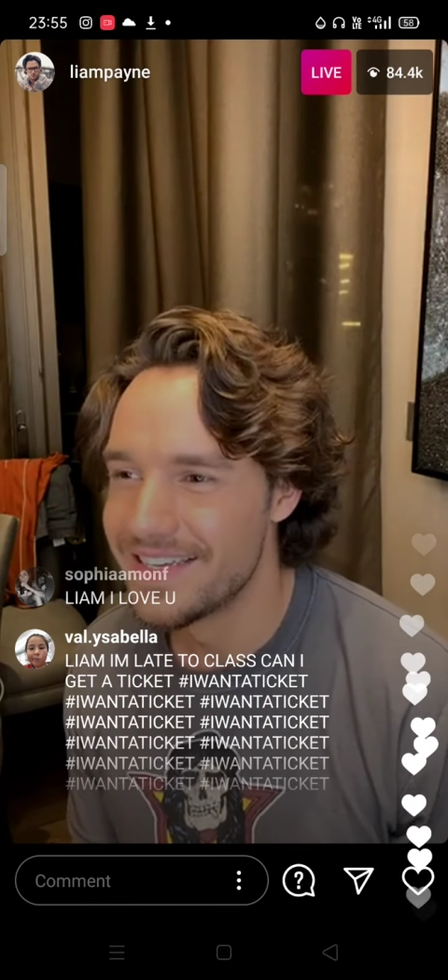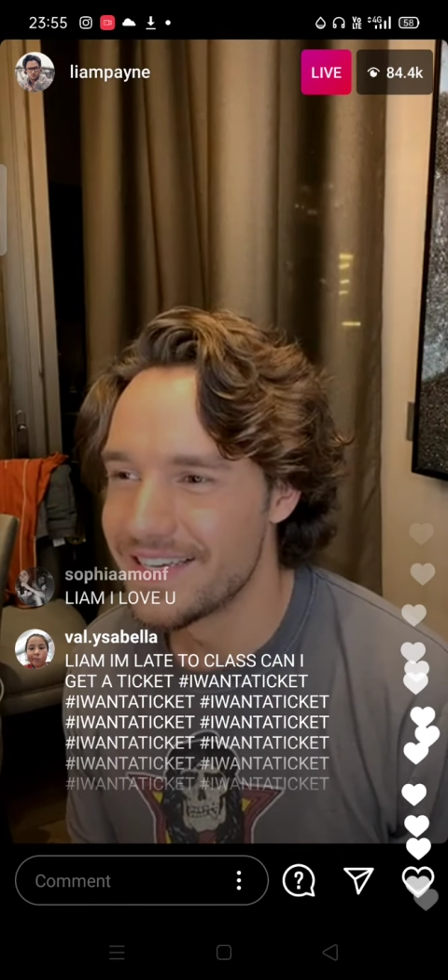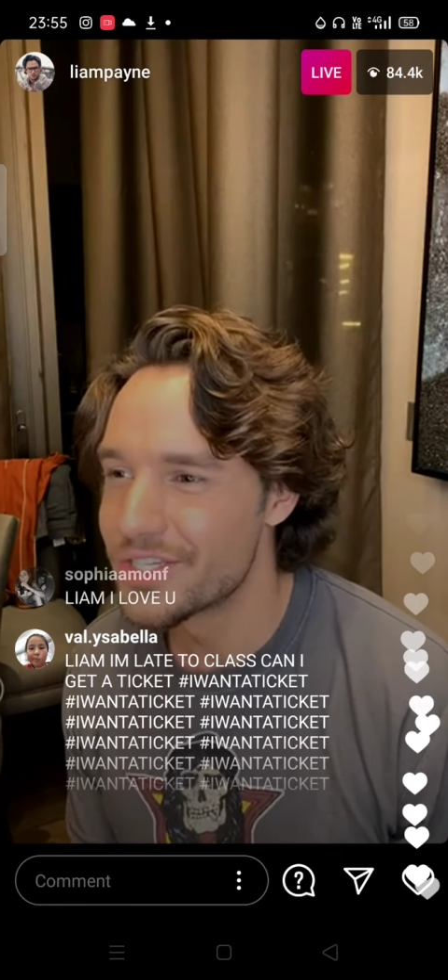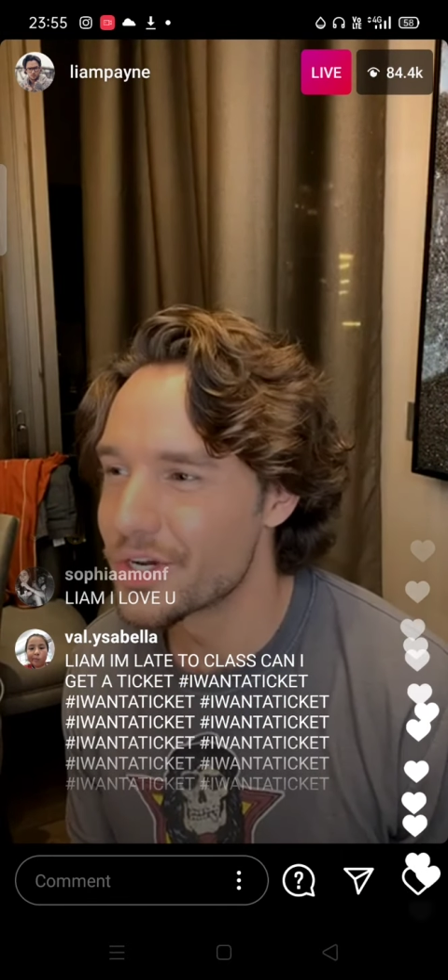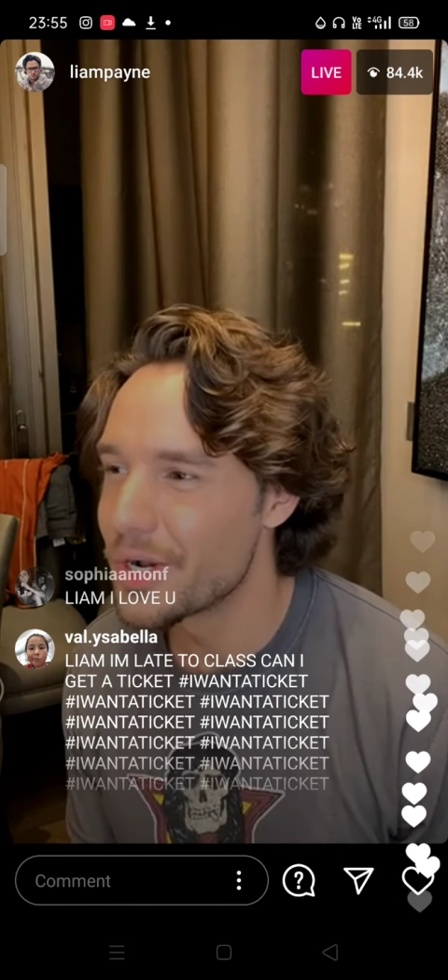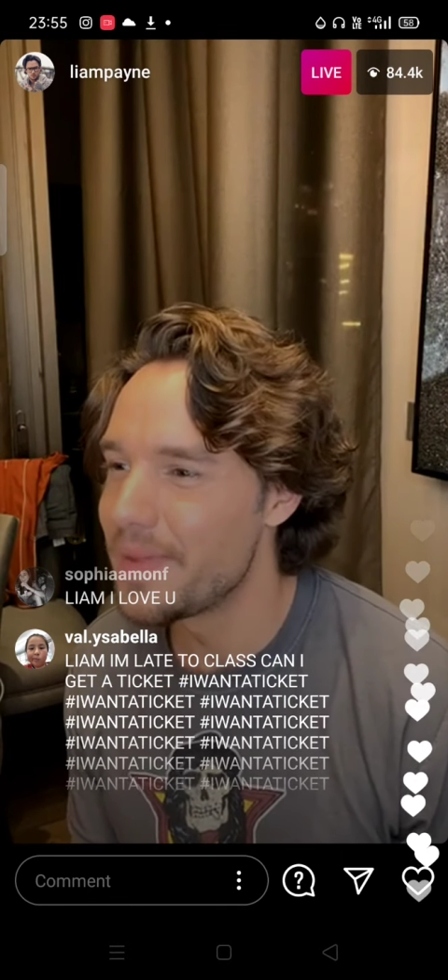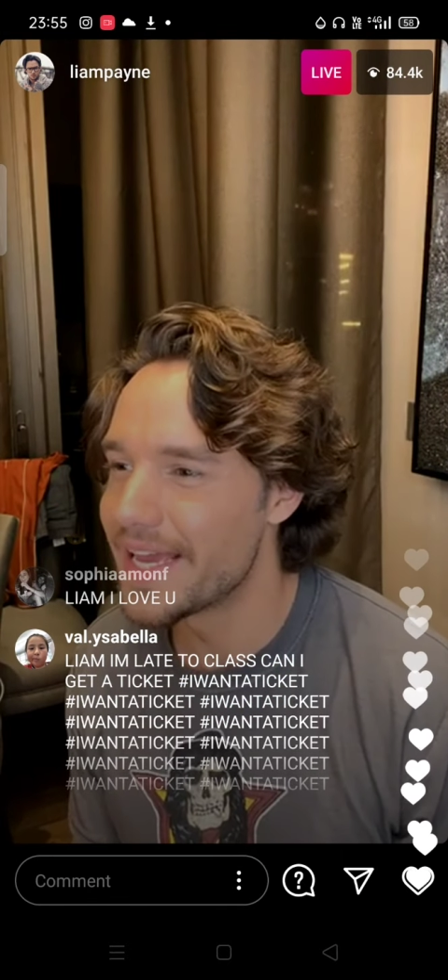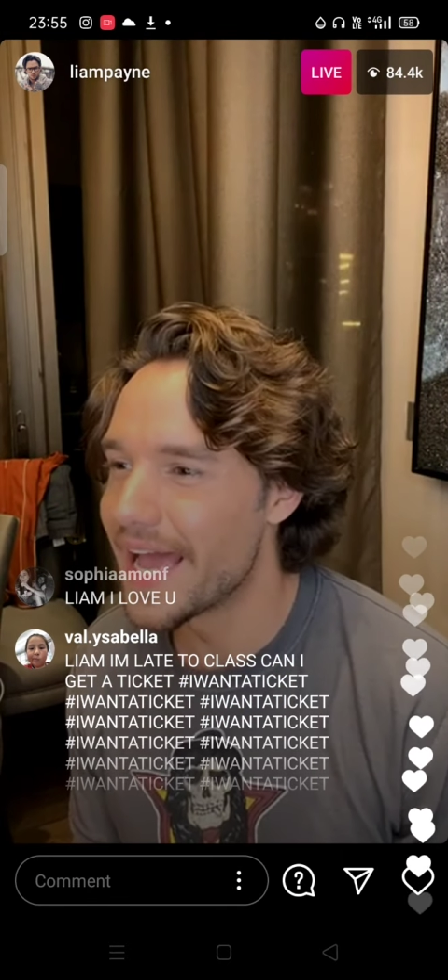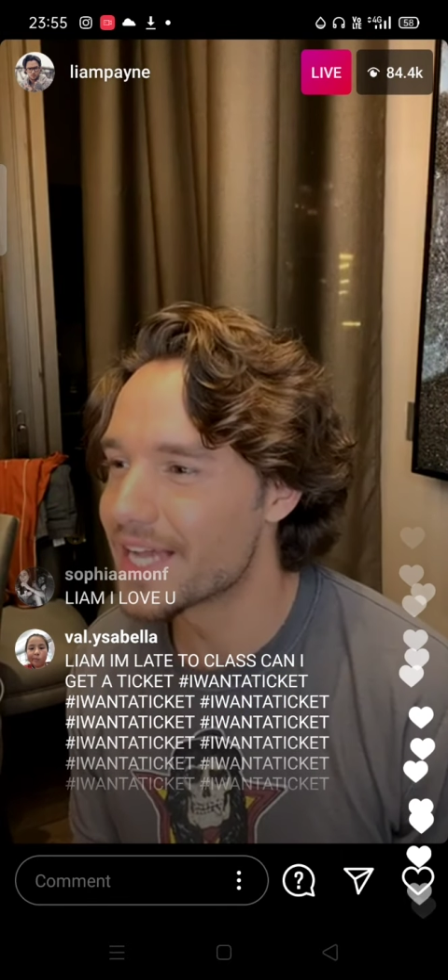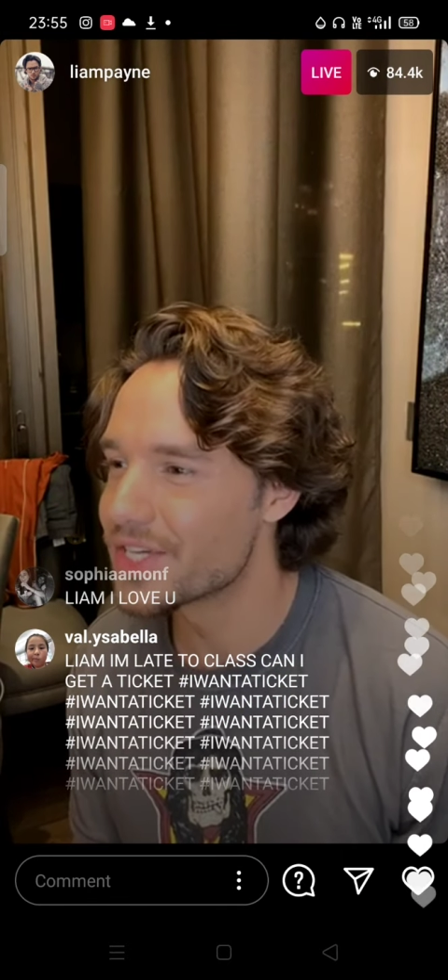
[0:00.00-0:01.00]
You took a big
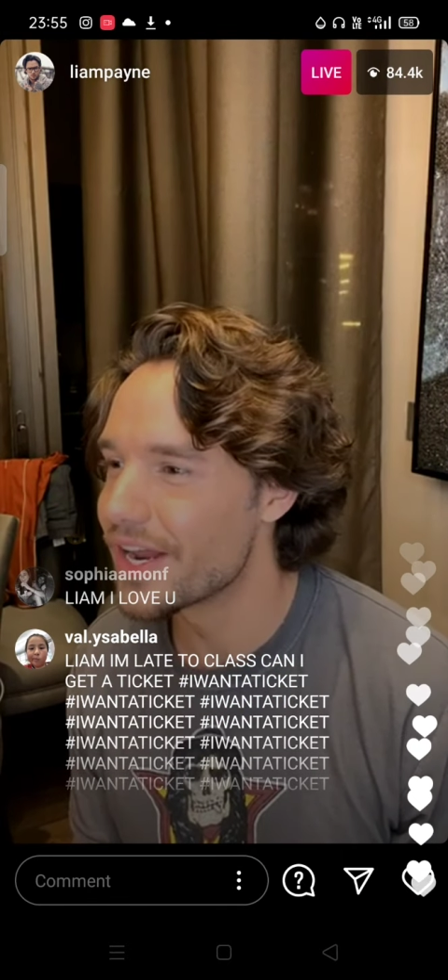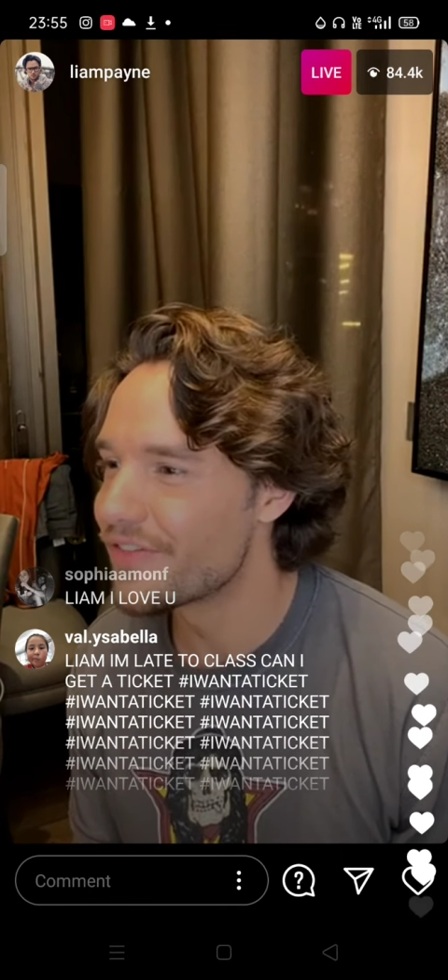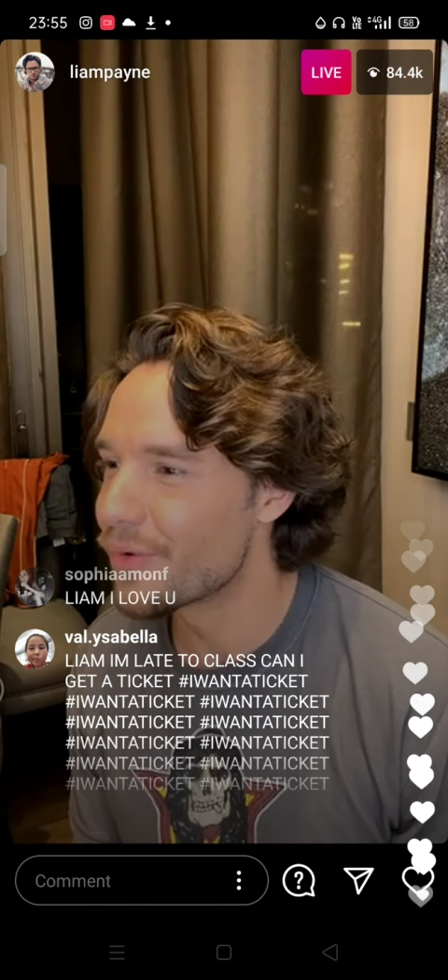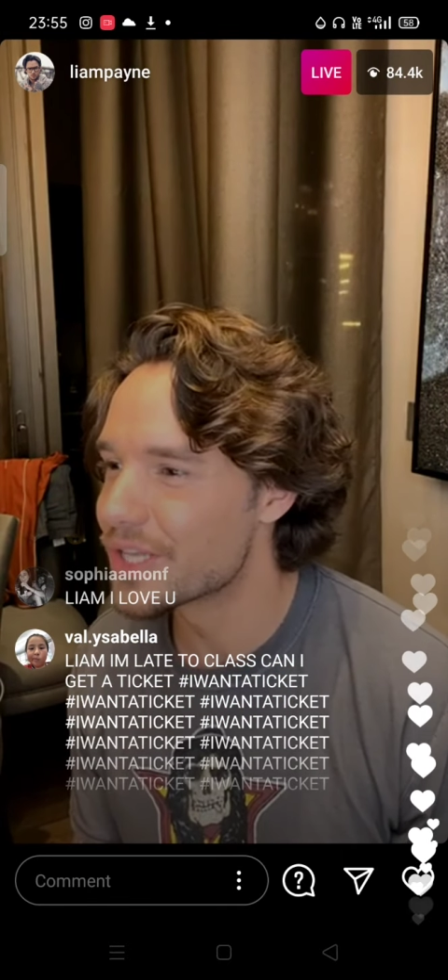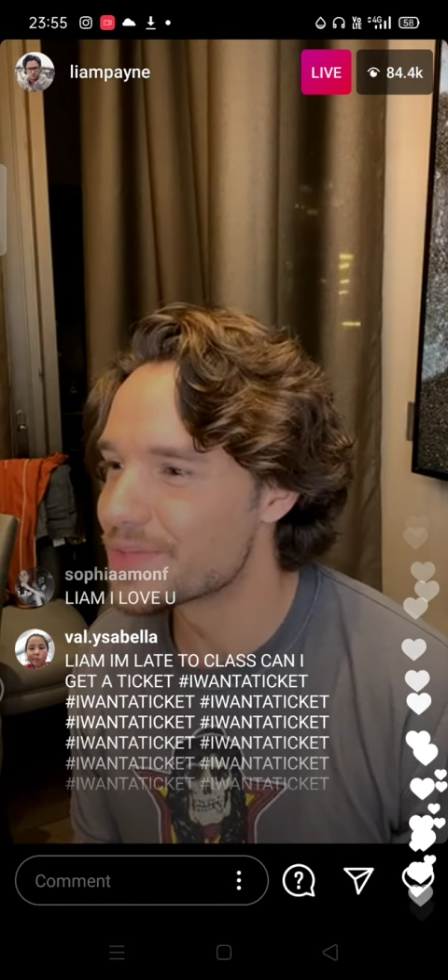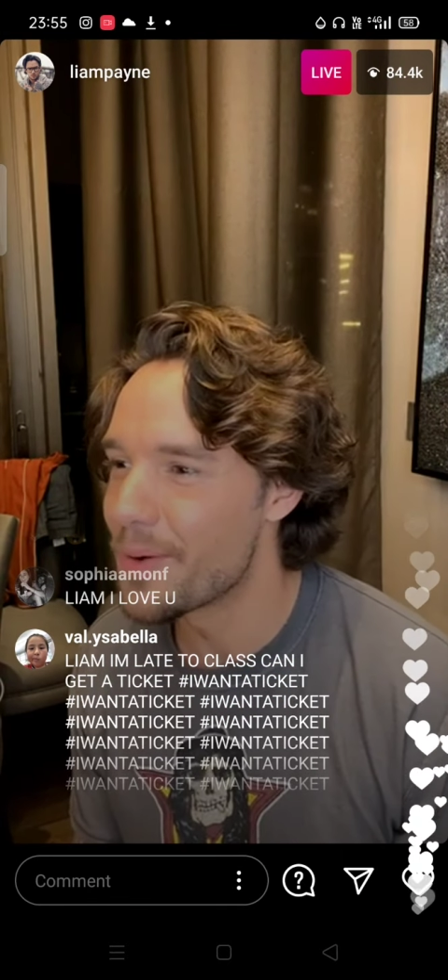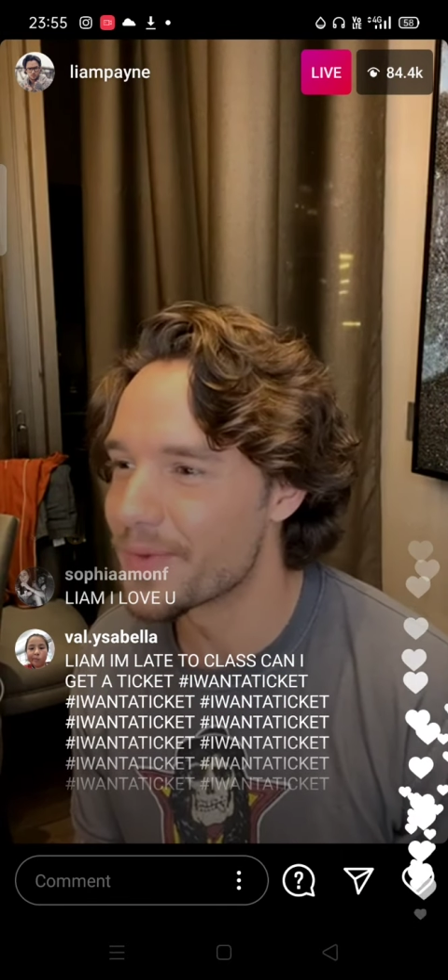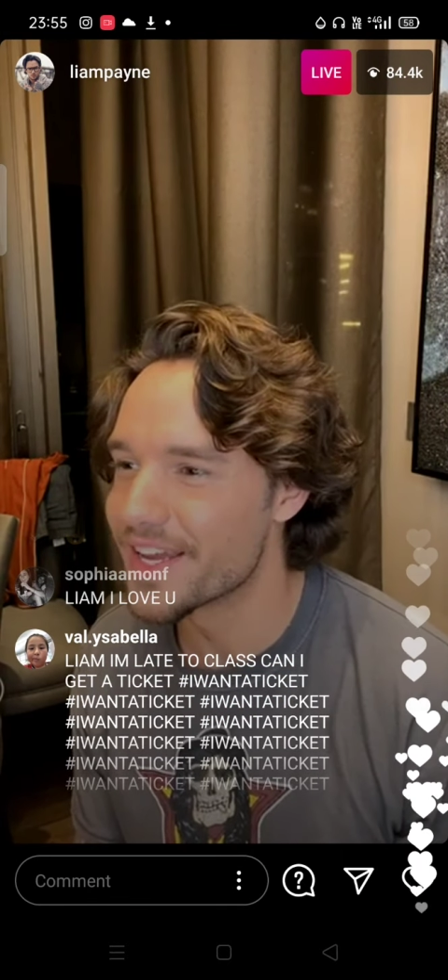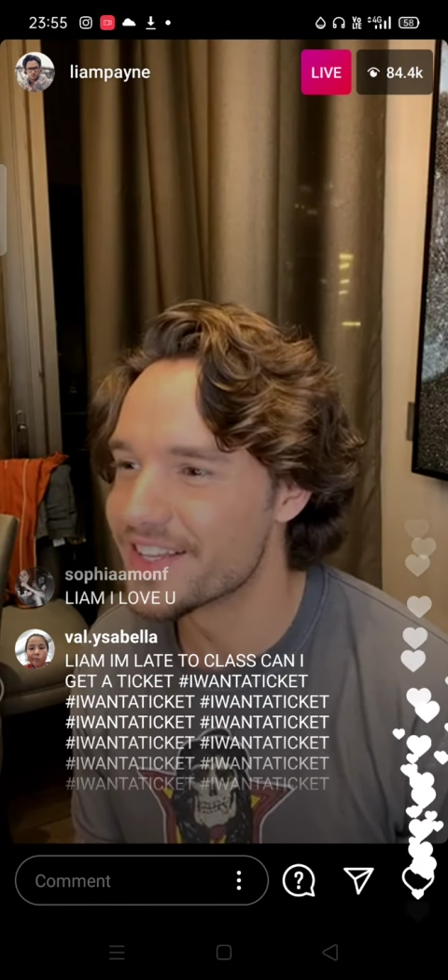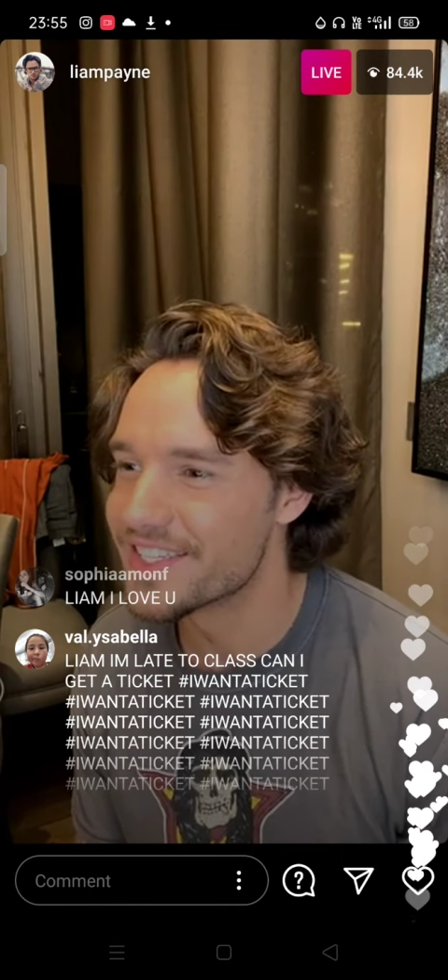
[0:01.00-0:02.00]
S on everyone's
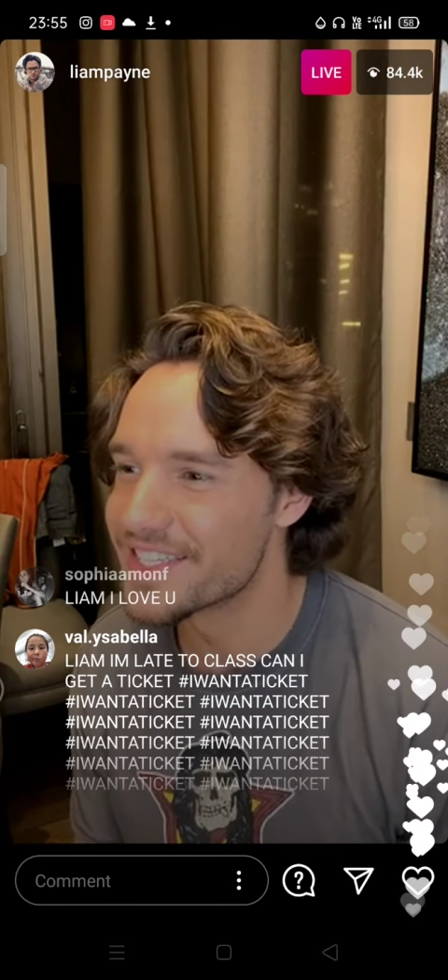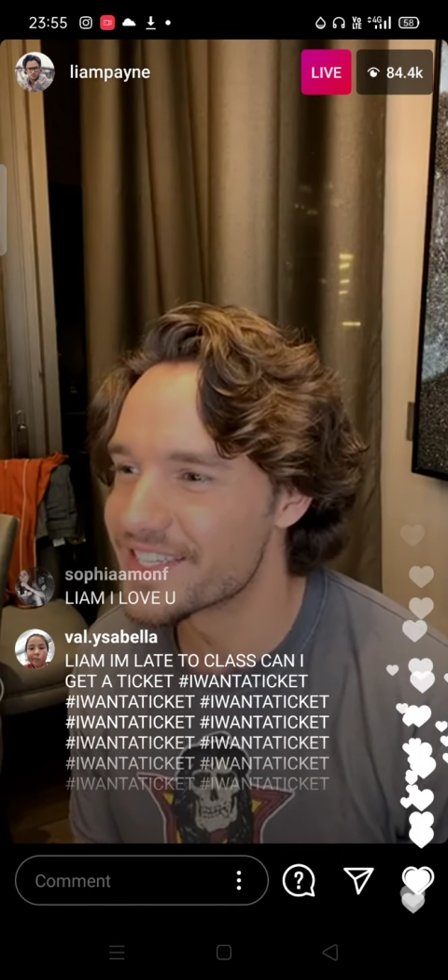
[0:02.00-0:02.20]
pumpkins.